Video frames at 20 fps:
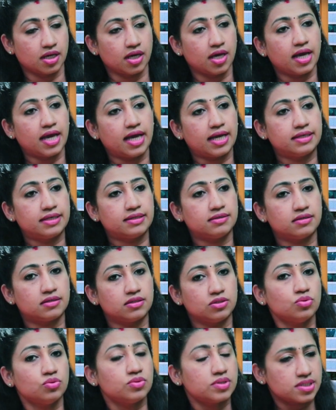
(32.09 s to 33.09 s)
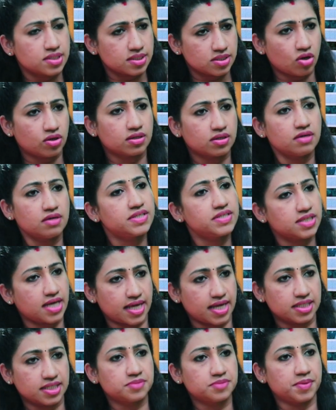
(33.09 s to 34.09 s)
Hmm. And uterus is the organ which
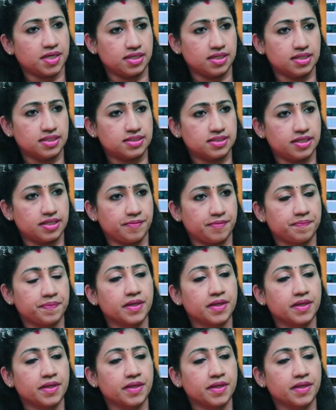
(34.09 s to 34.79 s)
carries pregnancy.